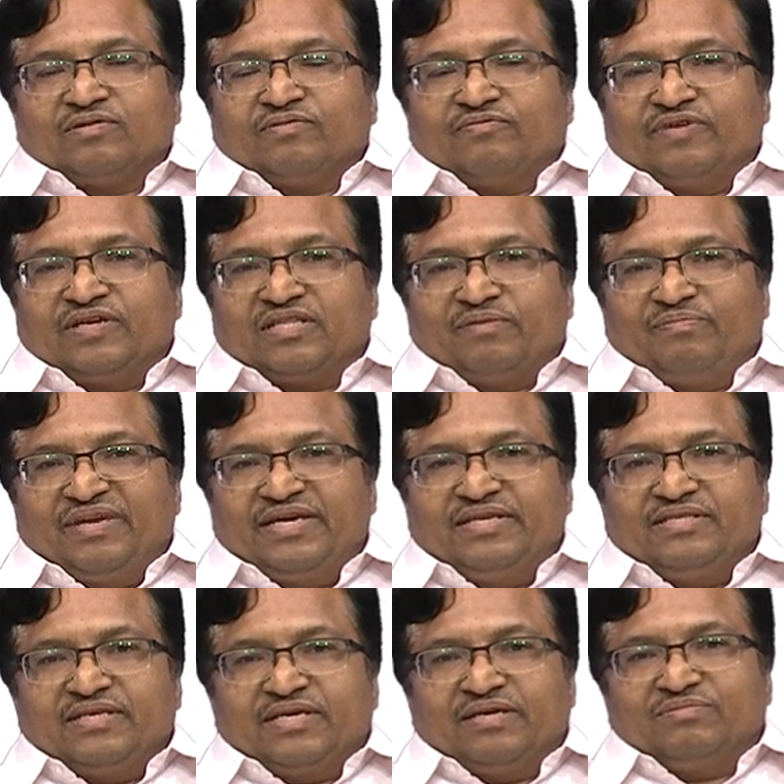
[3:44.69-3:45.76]
where the
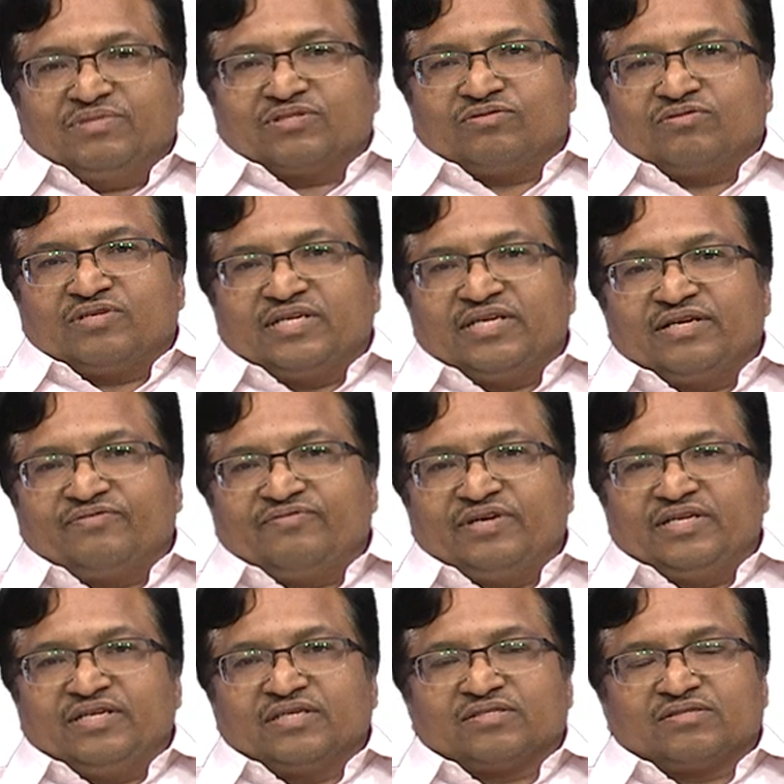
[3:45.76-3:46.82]
main aim is to create
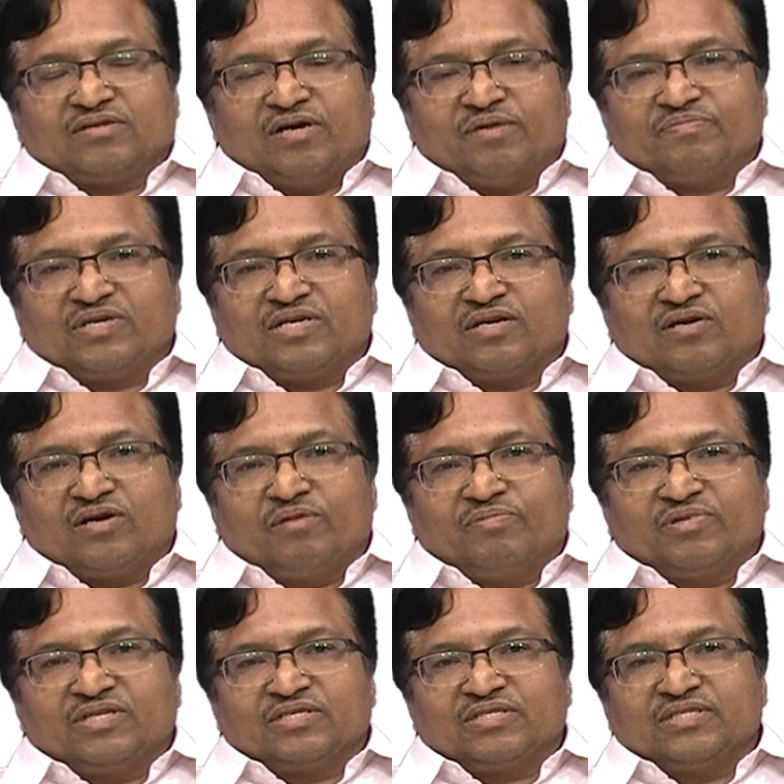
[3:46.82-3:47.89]
various optical
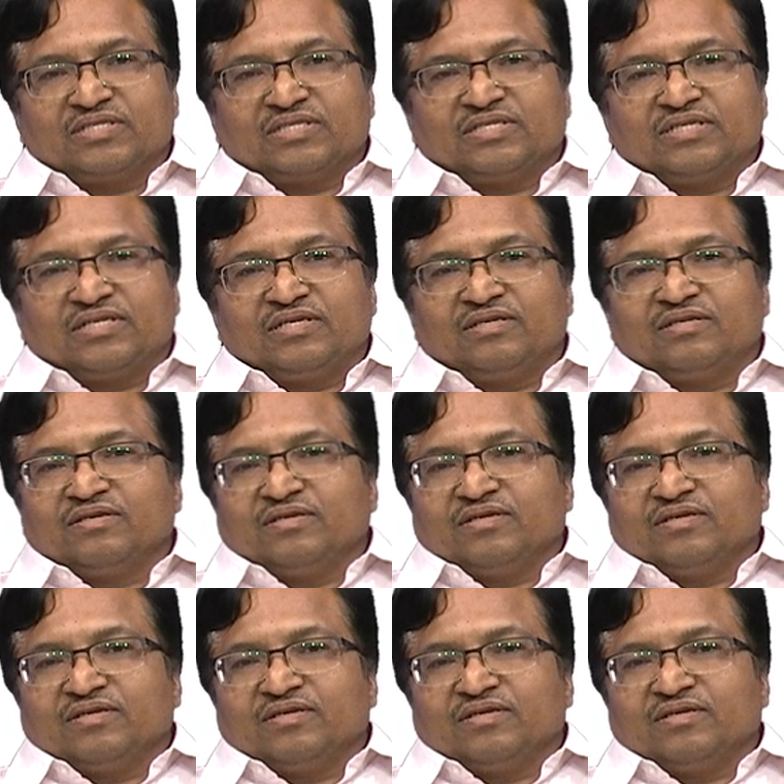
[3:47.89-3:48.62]
components necessary